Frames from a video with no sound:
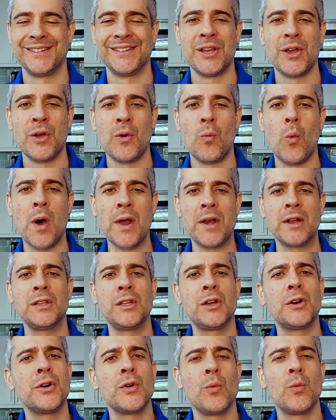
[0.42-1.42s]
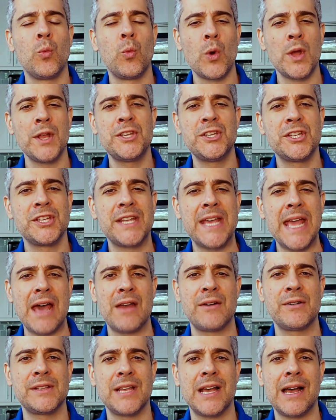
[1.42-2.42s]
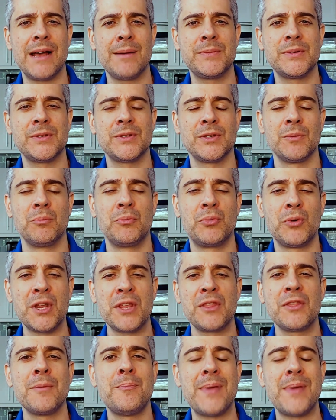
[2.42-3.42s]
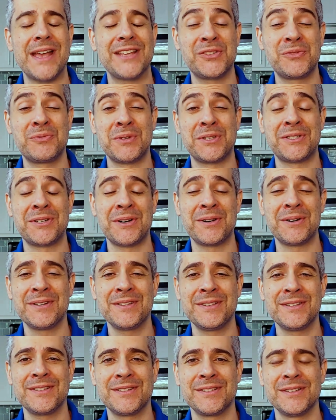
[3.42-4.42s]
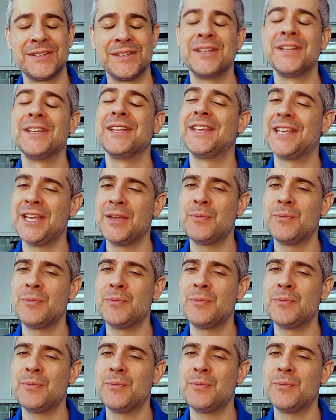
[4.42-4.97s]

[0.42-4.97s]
Want to learn which countertops bring the best returns? Keep